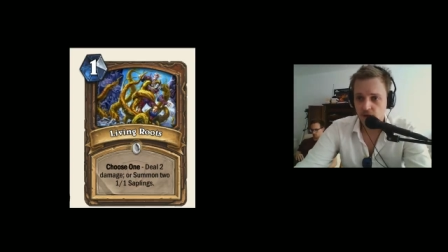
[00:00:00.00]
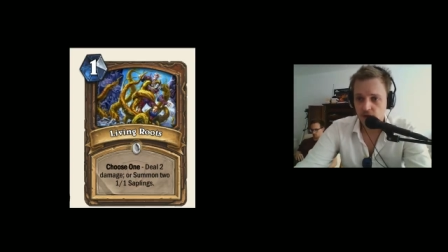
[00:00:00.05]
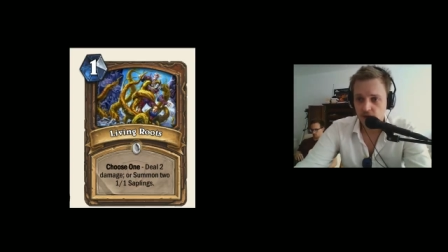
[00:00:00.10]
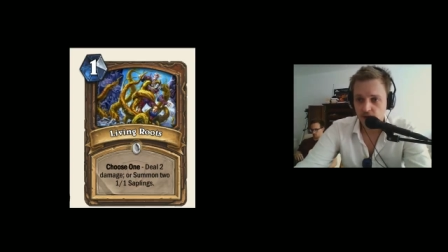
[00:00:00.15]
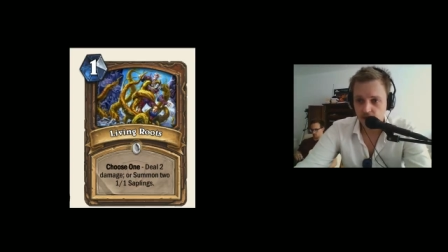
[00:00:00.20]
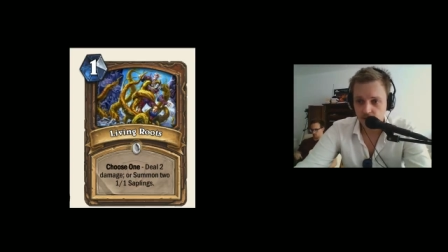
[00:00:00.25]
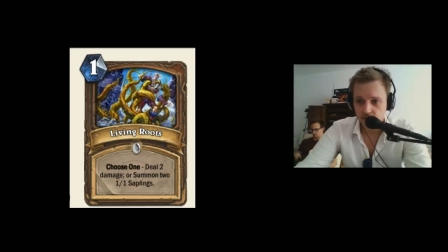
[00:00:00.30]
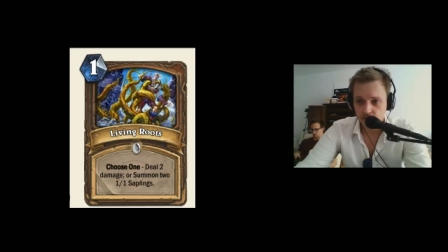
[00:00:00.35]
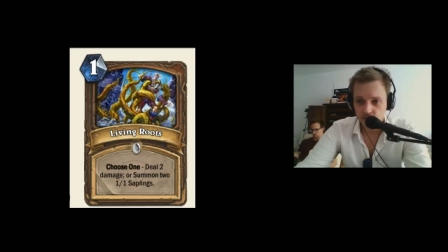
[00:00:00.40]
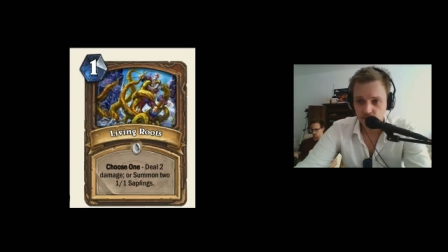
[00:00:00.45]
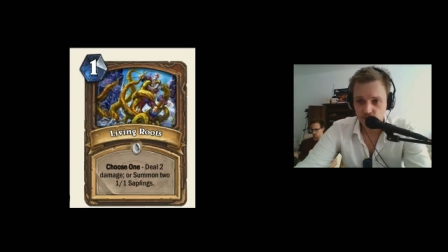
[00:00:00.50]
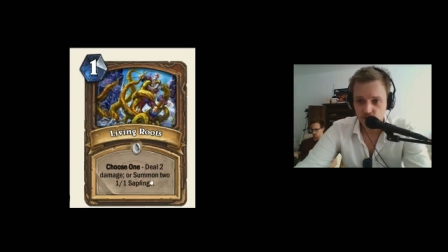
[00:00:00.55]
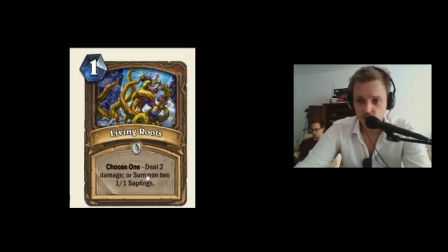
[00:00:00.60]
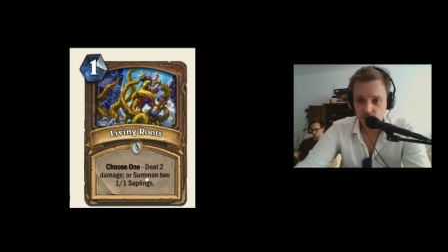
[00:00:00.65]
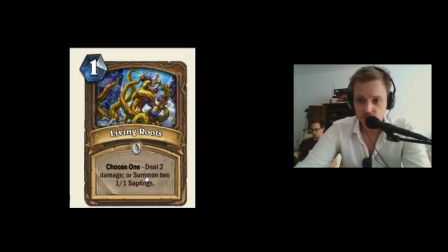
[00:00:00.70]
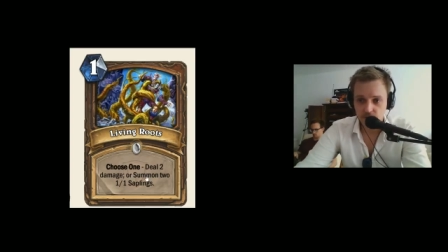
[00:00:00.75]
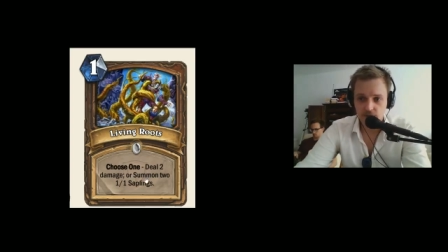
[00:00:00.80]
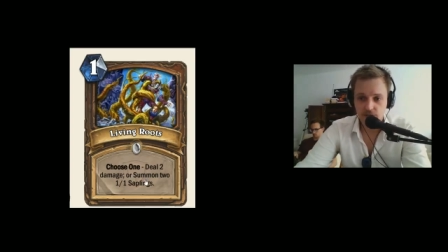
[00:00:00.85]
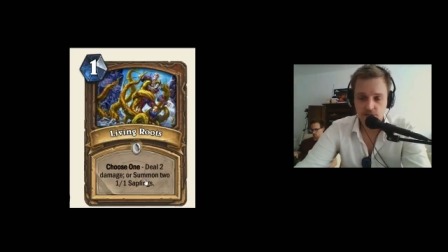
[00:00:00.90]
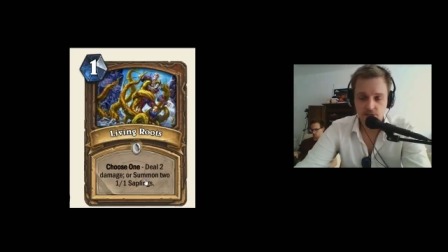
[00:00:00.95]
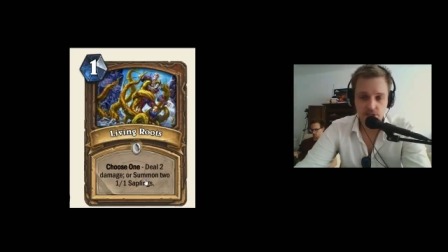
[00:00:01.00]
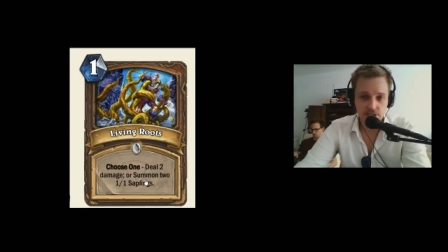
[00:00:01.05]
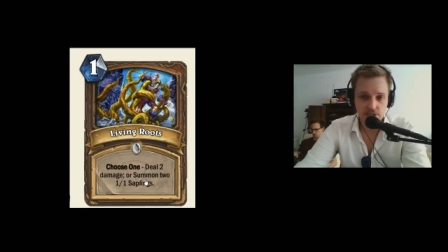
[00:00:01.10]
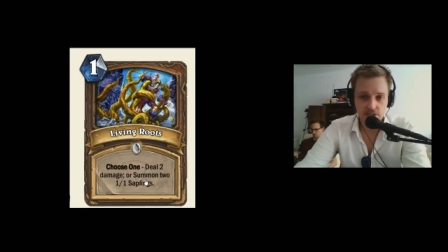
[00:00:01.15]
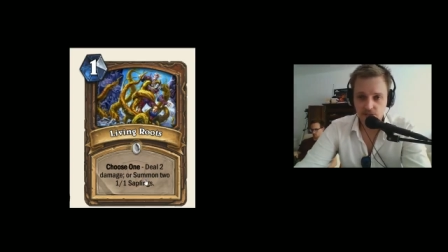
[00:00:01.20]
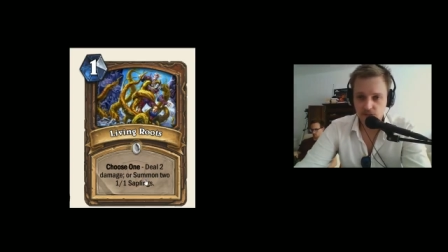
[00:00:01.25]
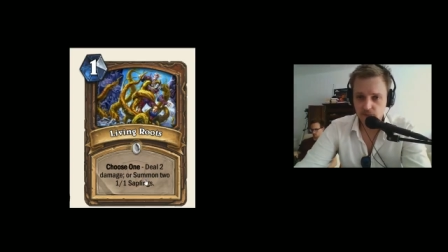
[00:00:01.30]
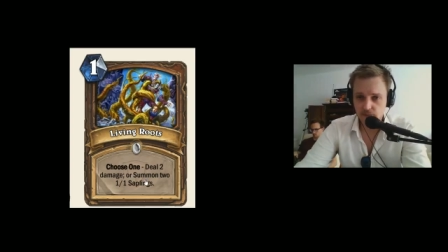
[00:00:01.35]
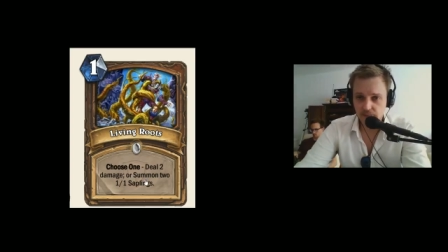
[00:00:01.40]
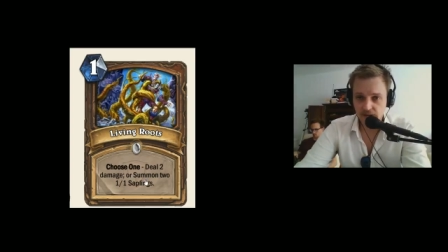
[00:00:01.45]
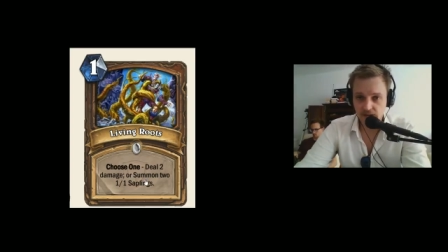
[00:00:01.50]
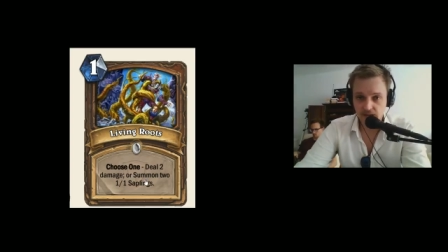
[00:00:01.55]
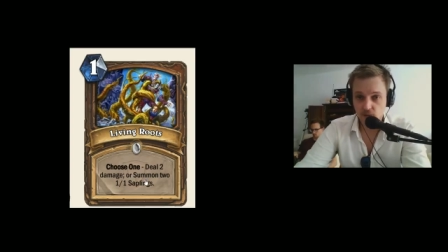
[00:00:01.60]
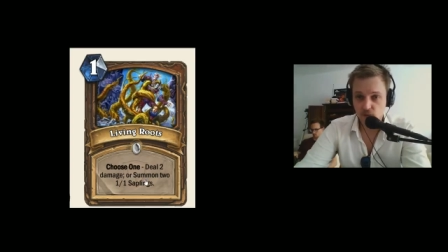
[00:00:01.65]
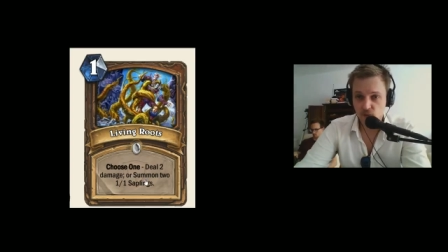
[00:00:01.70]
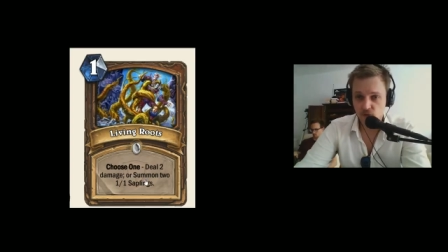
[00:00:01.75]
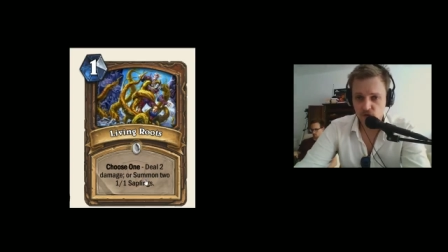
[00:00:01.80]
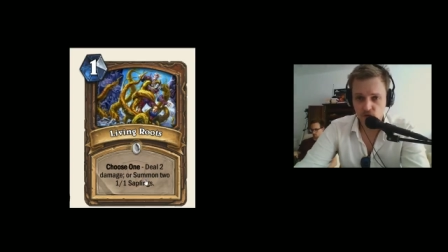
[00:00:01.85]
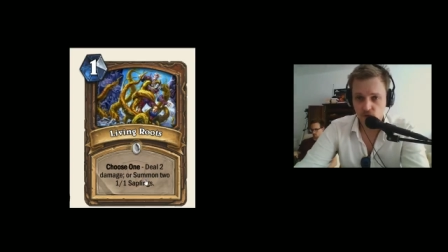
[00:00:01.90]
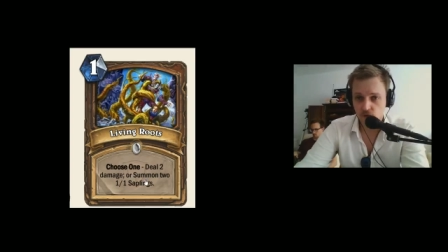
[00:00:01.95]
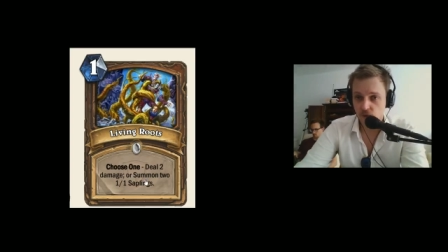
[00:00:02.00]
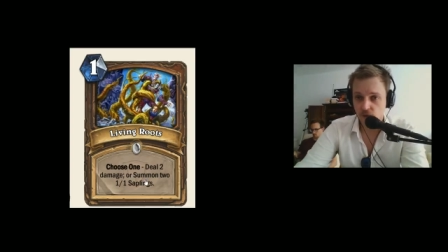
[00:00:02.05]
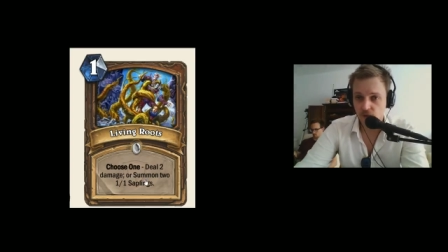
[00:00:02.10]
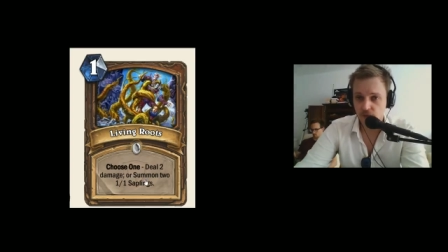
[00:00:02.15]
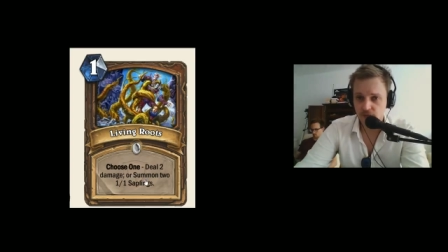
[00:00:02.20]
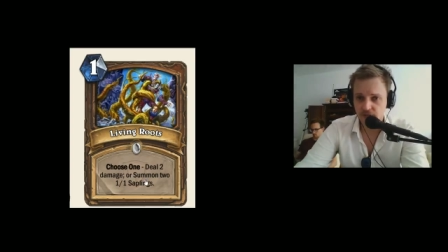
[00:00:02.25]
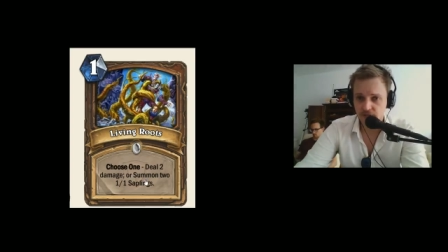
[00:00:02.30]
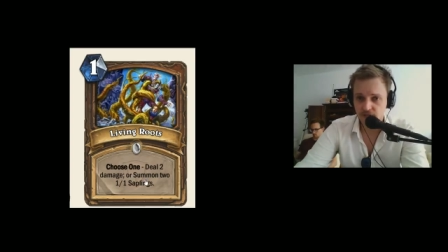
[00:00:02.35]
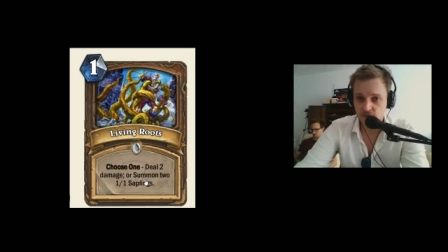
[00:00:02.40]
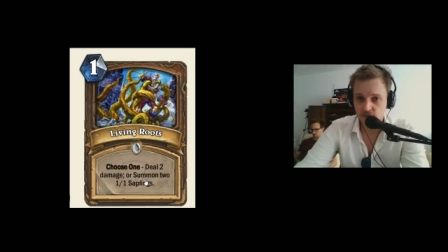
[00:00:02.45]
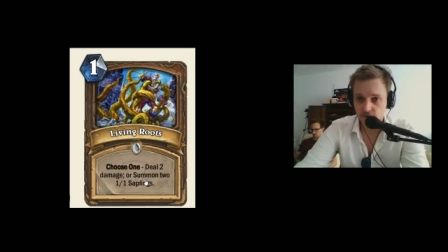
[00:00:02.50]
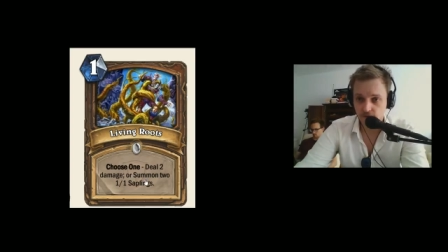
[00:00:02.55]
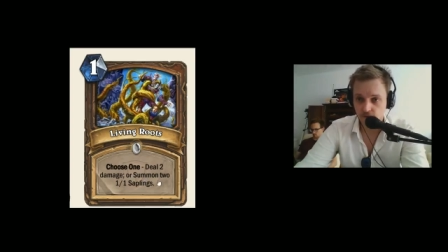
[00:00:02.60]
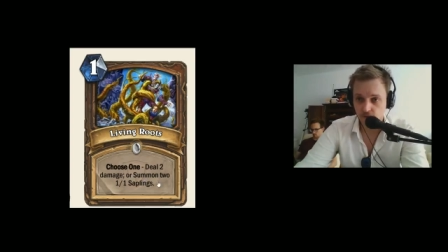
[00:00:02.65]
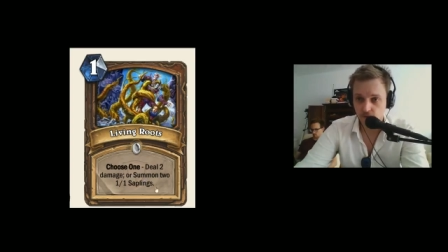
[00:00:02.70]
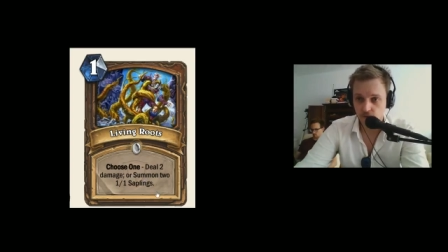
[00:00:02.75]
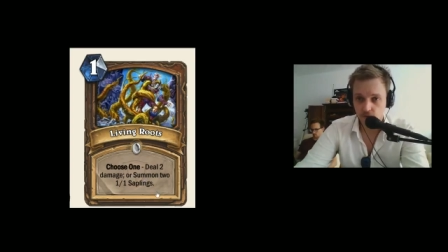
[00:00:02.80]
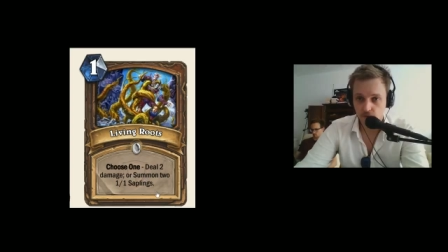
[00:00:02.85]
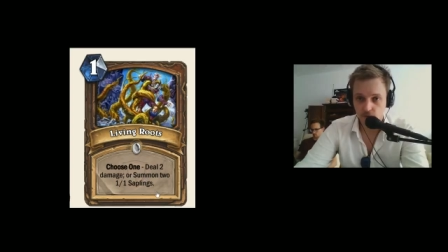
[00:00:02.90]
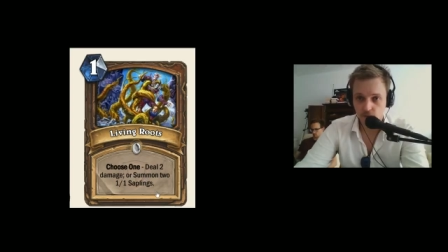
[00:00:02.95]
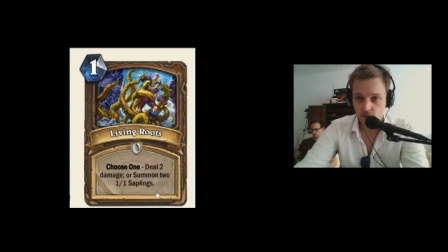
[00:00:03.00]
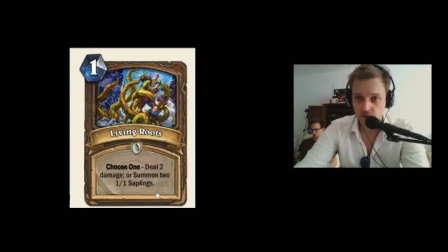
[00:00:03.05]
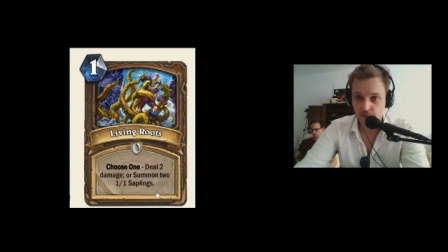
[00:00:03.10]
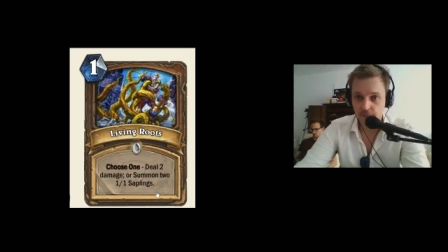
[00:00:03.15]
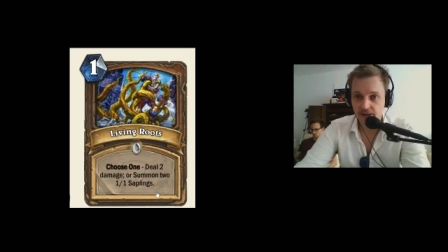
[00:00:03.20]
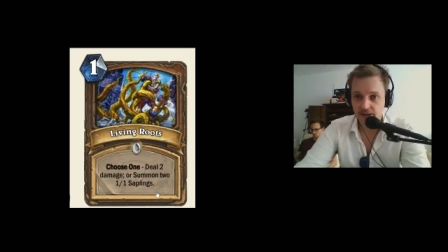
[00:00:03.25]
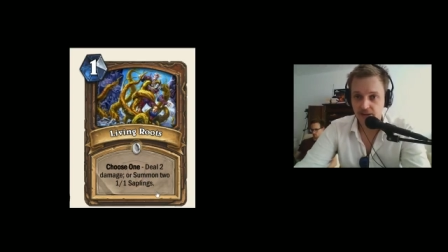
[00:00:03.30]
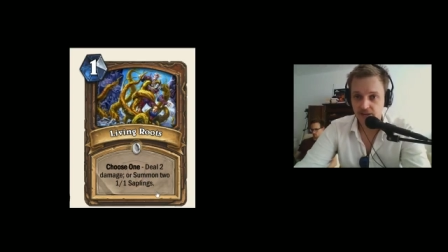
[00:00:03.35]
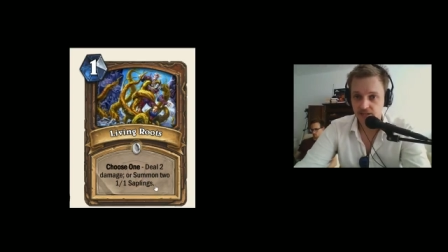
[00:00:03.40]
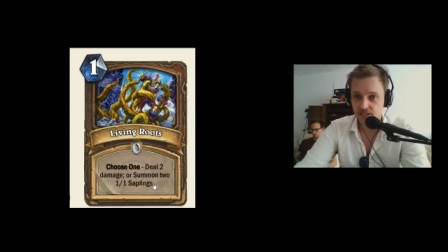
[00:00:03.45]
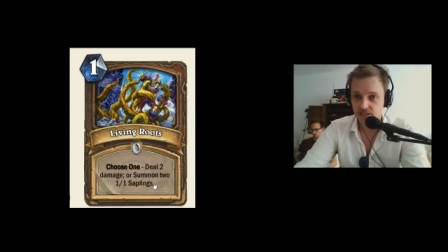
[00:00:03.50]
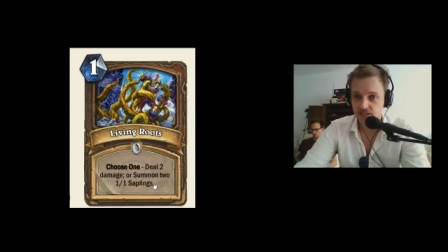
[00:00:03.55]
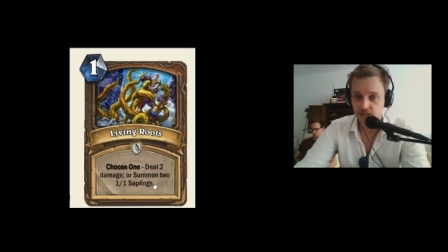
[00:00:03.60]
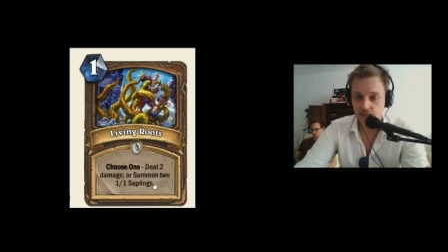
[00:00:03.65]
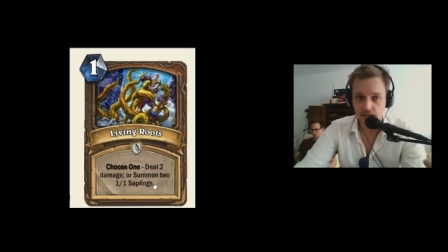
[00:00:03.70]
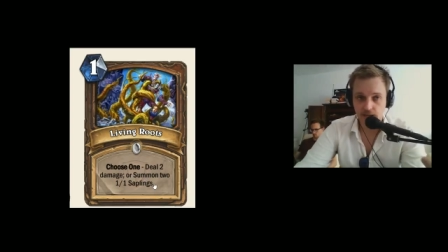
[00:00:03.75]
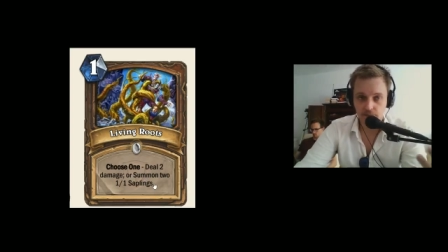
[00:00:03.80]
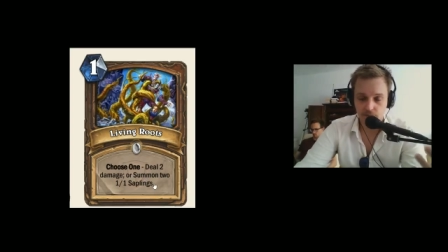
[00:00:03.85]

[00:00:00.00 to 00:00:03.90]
So what this making 2 1/1s for 1 mana is